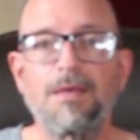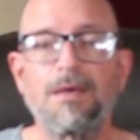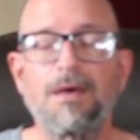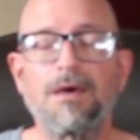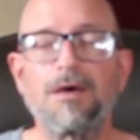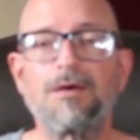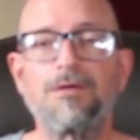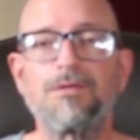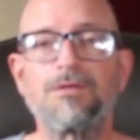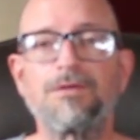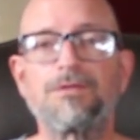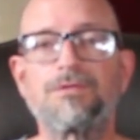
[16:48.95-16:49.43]

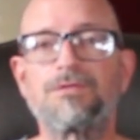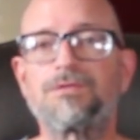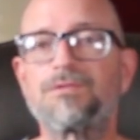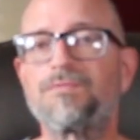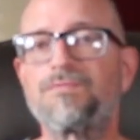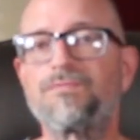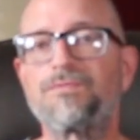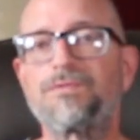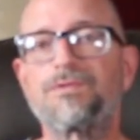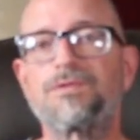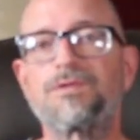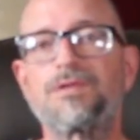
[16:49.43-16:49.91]
That's the
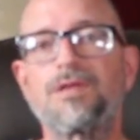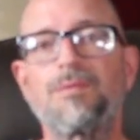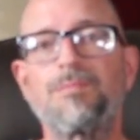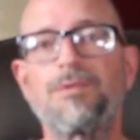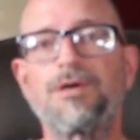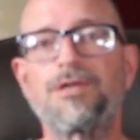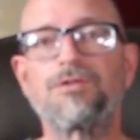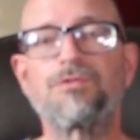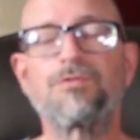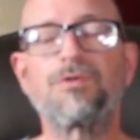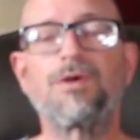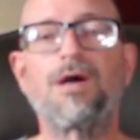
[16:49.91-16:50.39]
first time
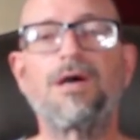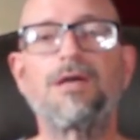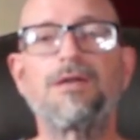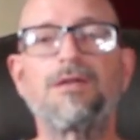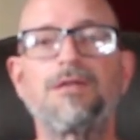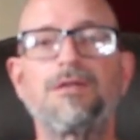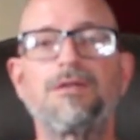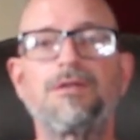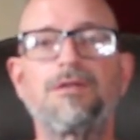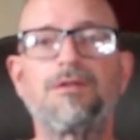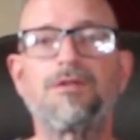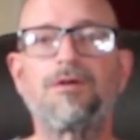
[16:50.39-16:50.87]
I tried
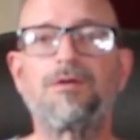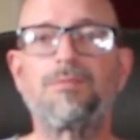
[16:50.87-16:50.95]
it.